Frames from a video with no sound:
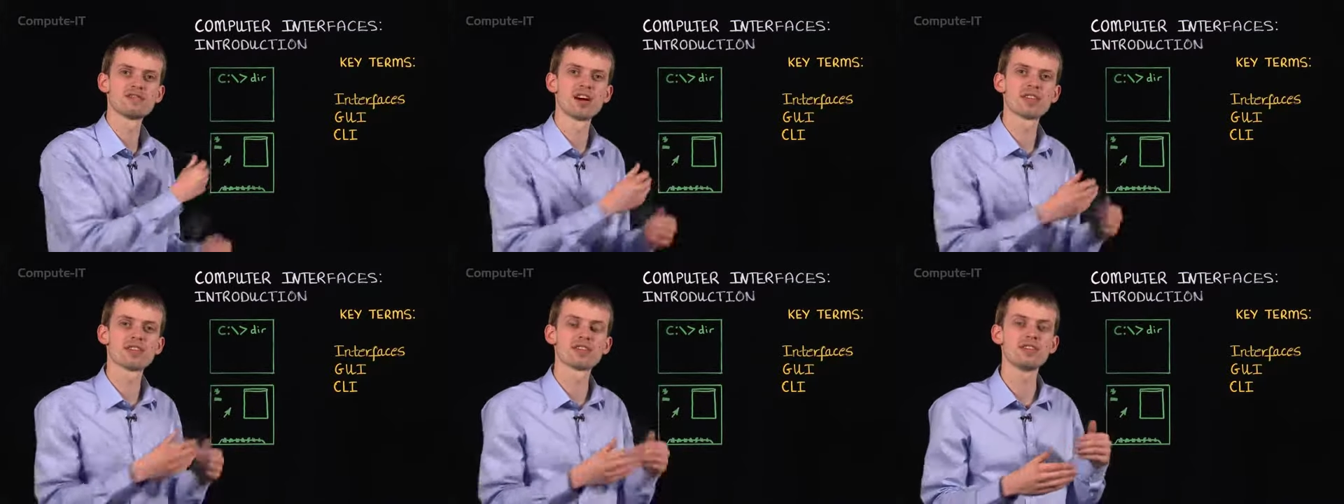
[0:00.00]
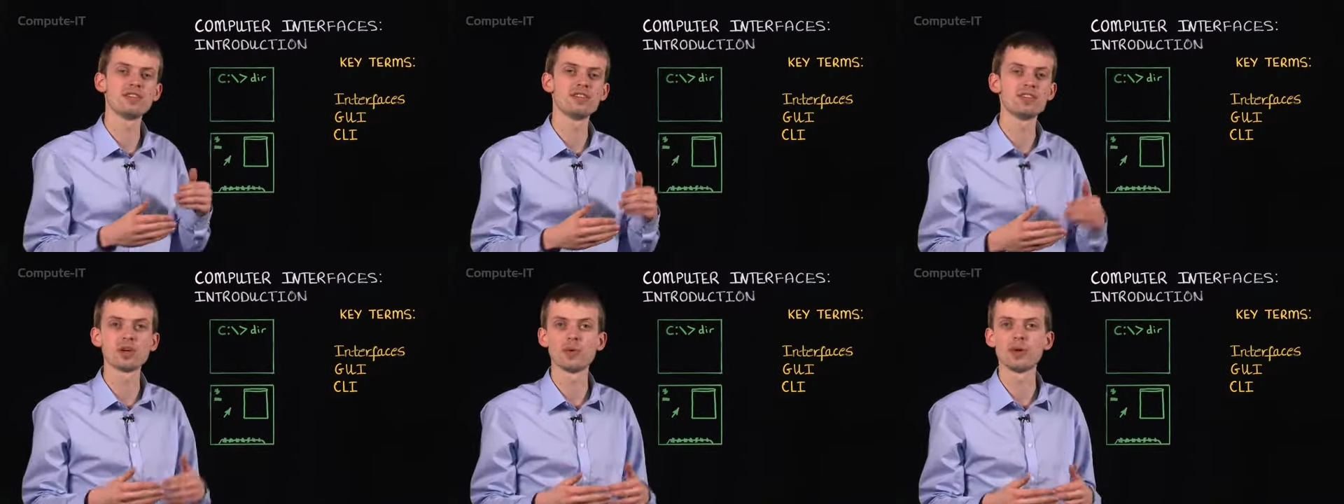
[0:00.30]
rather
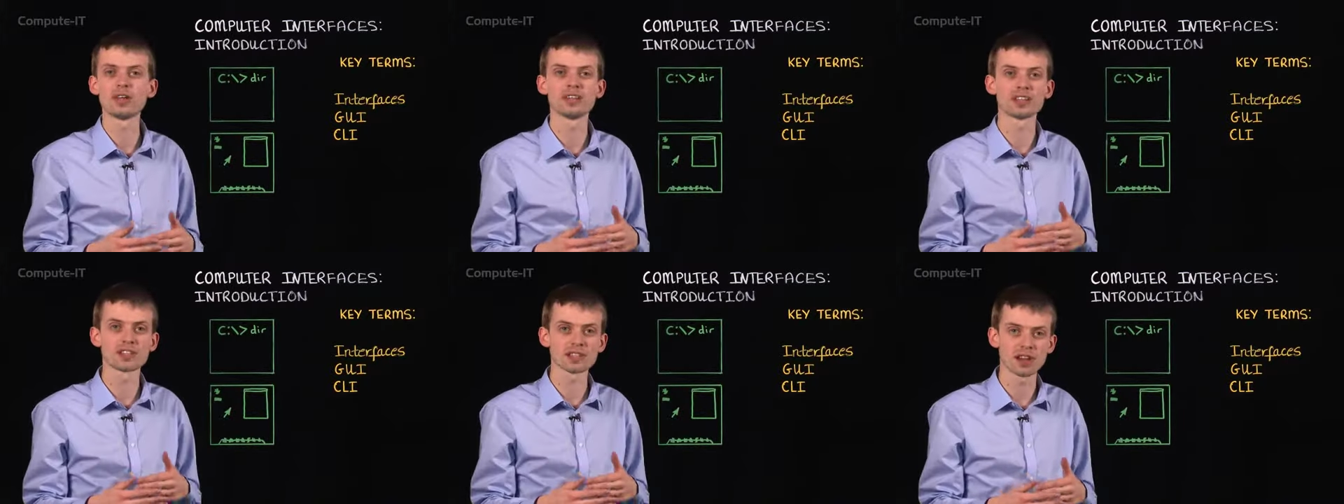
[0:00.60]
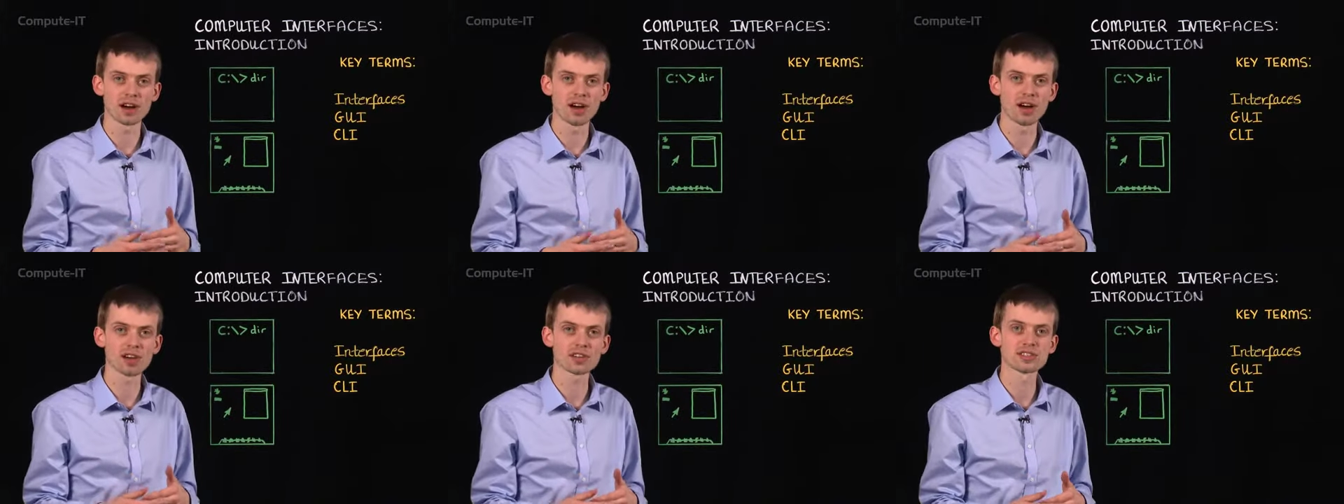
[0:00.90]
than doing the
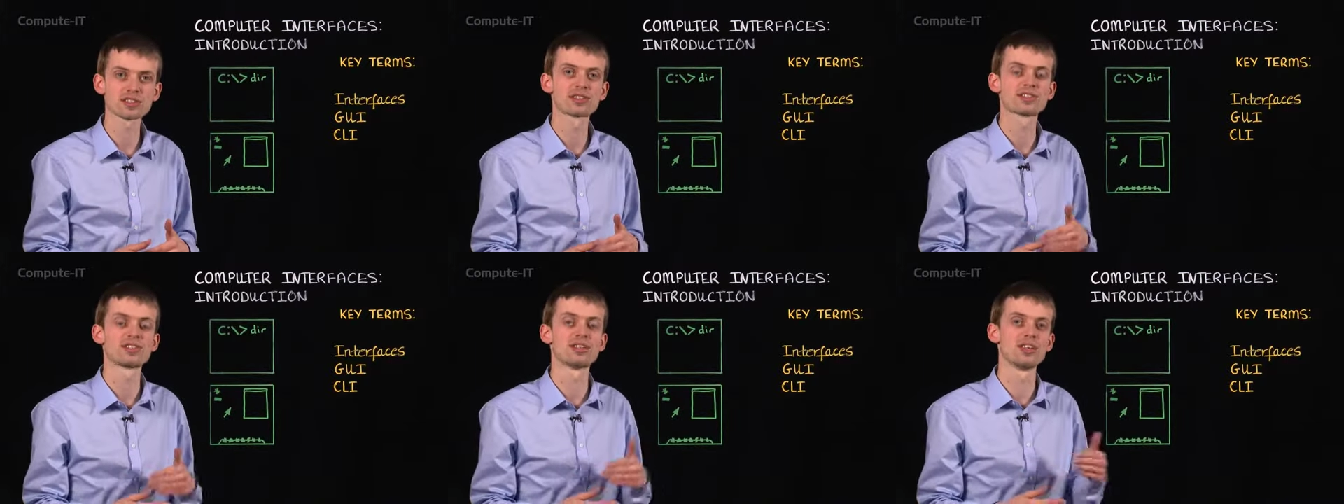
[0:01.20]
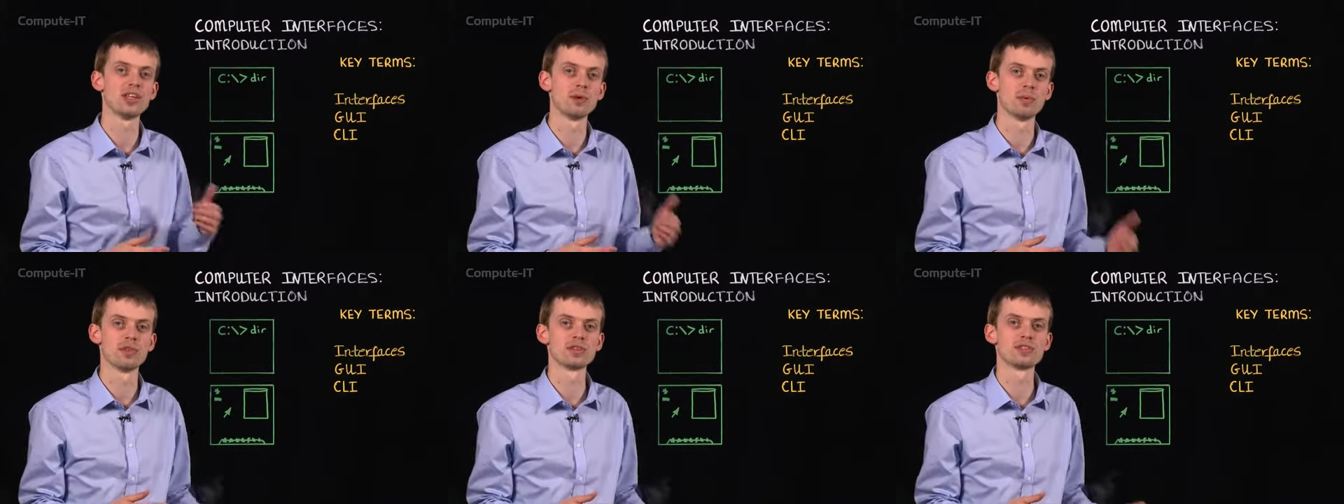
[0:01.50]
tasks that
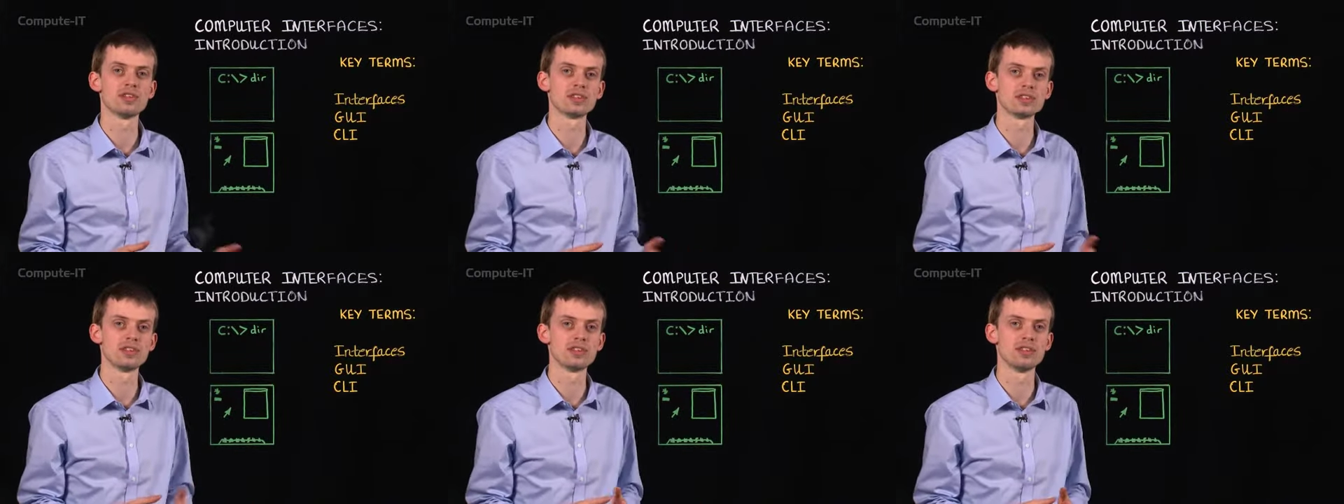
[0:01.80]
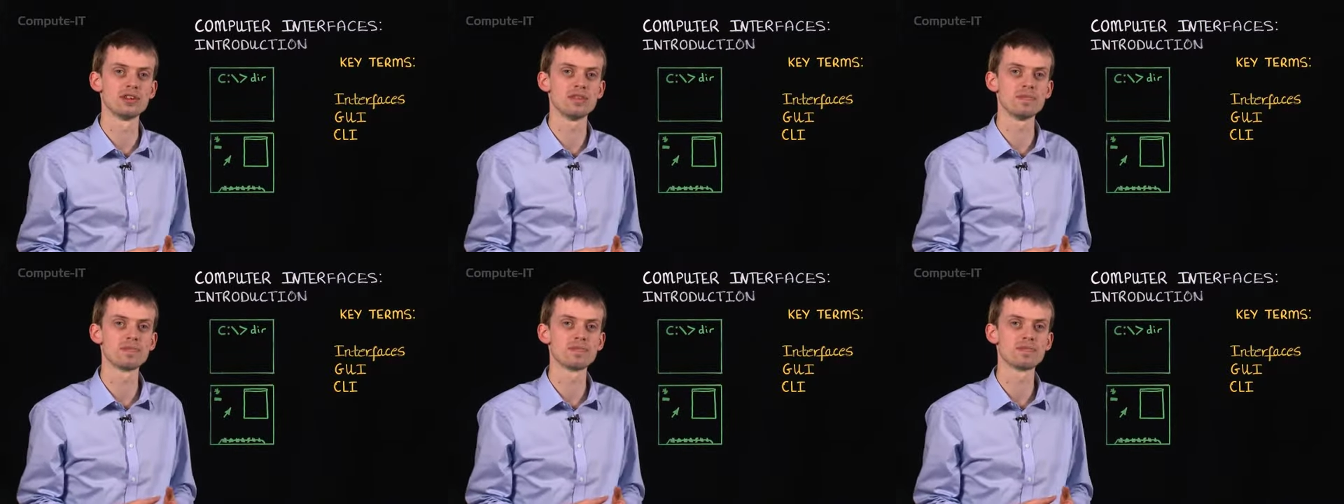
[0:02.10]
you want it to
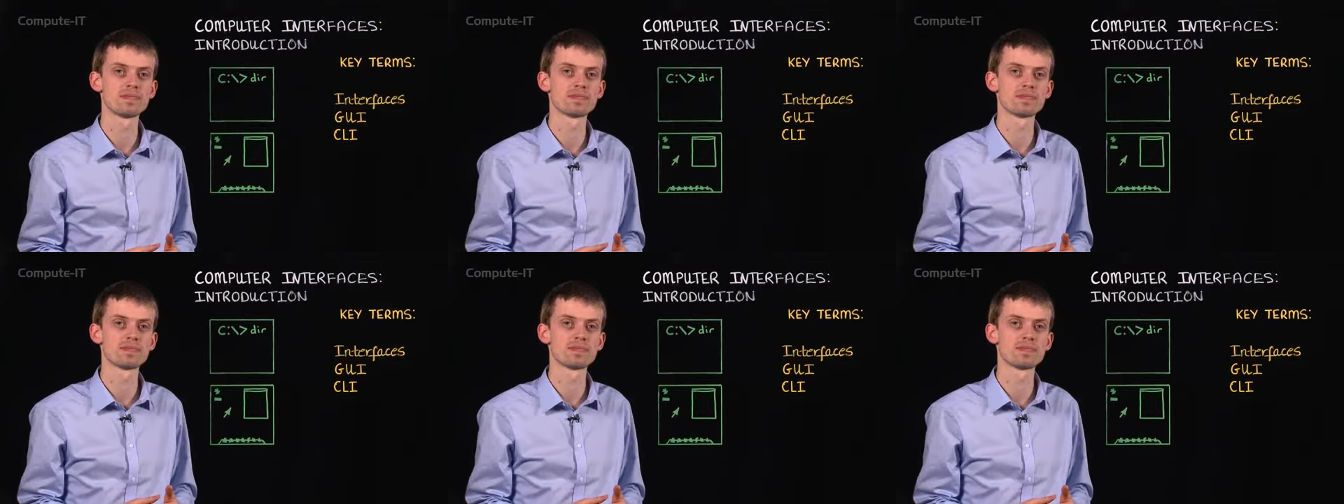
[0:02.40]
do.